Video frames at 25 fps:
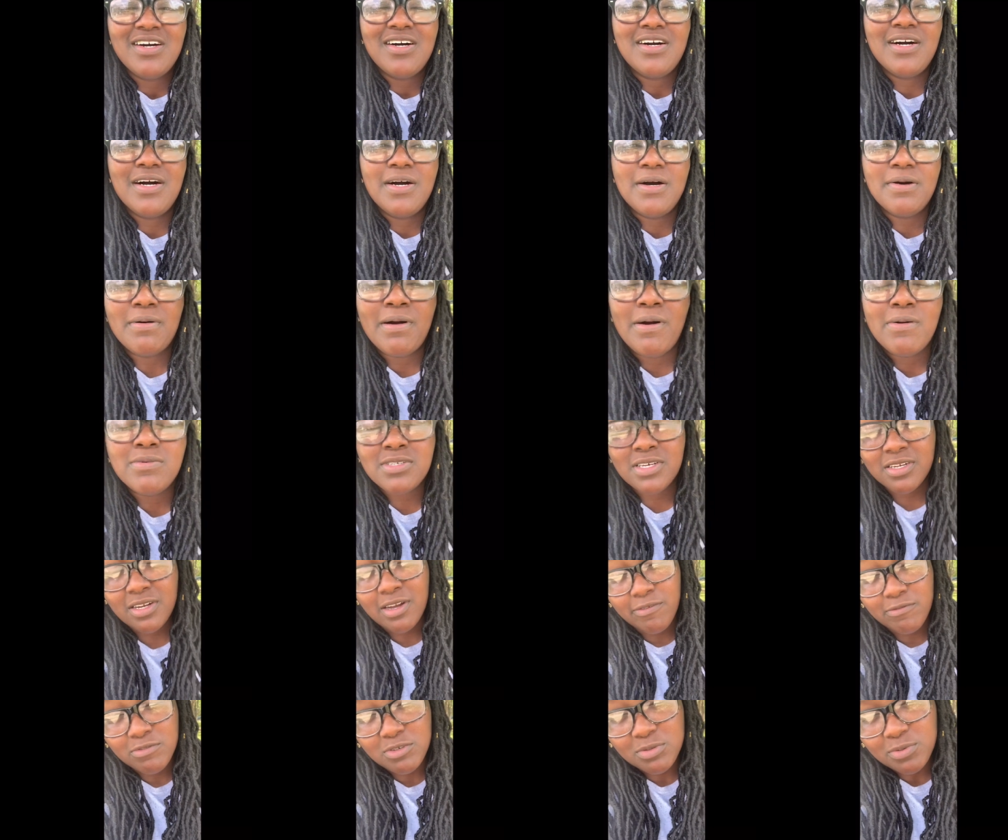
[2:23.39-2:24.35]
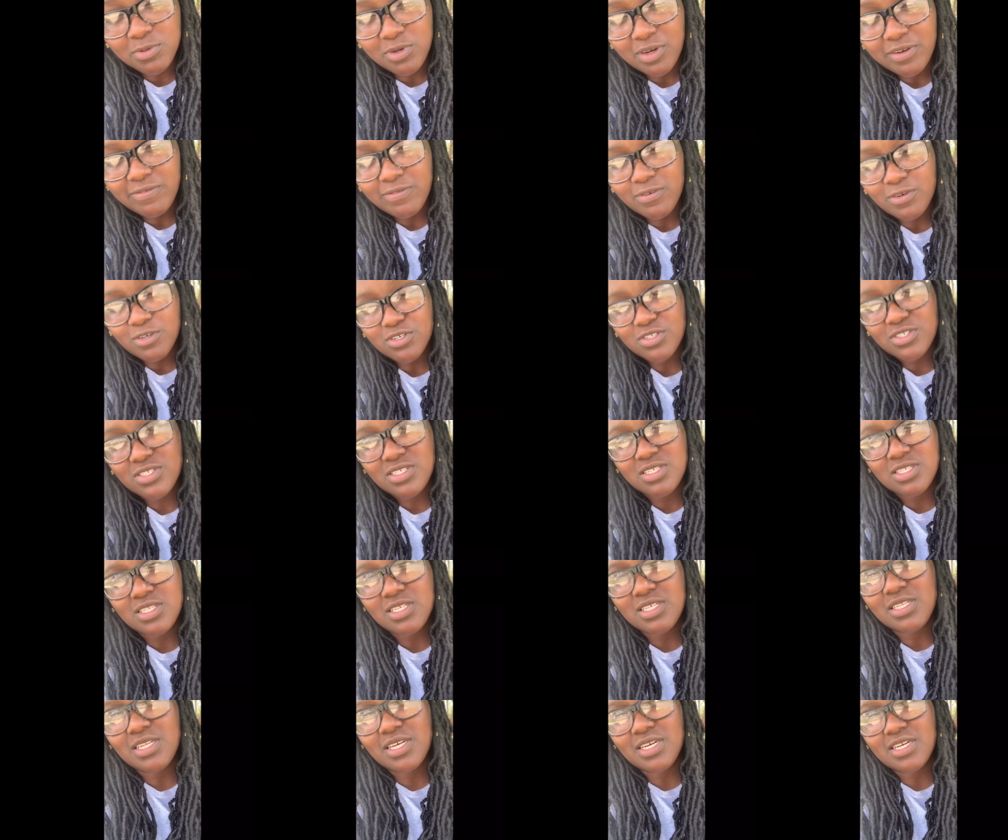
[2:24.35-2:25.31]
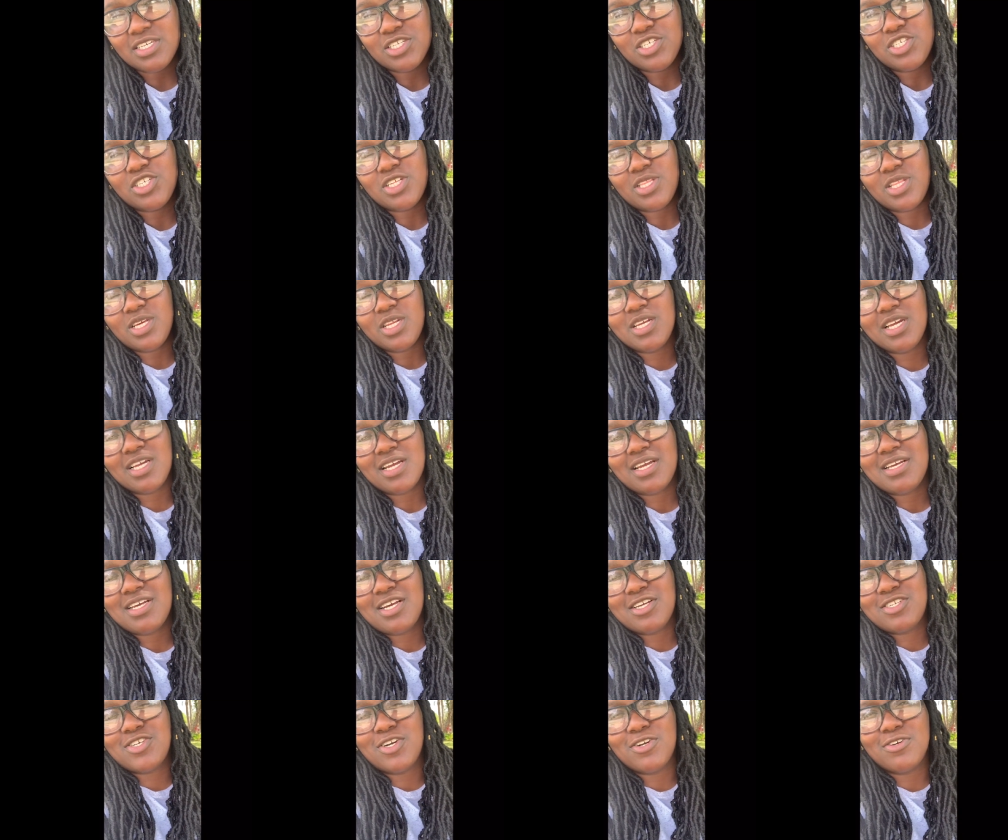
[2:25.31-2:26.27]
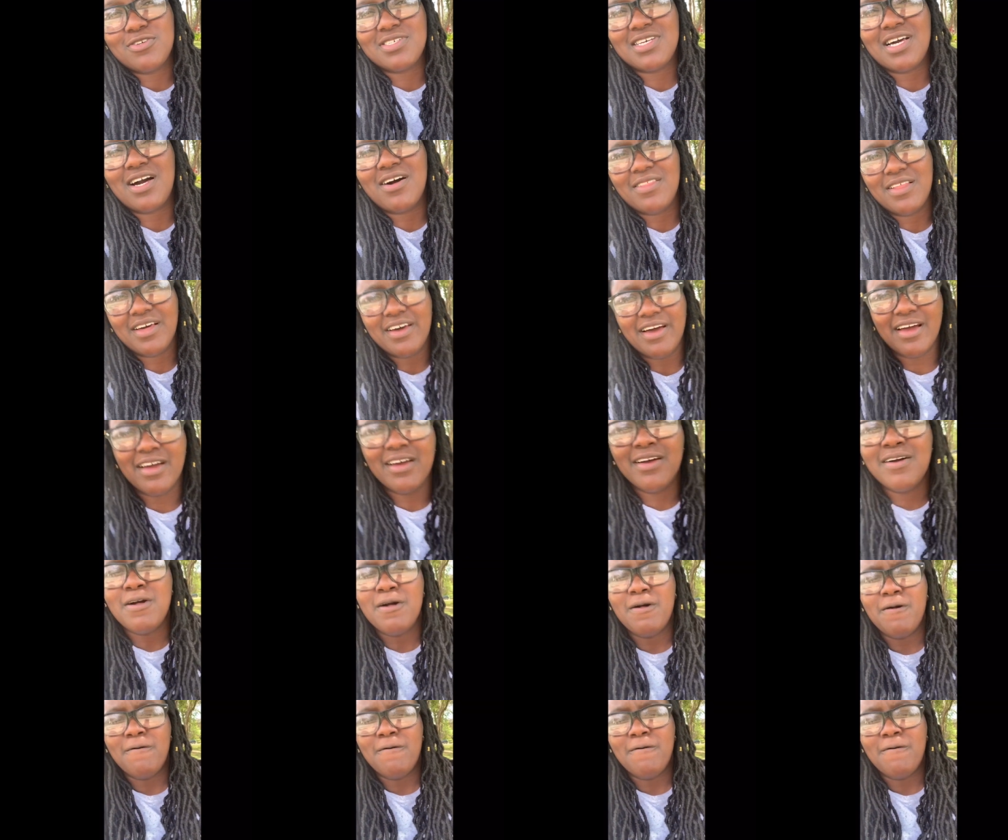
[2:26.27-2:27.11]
I was uncomfortable at first, and then like then it turns out that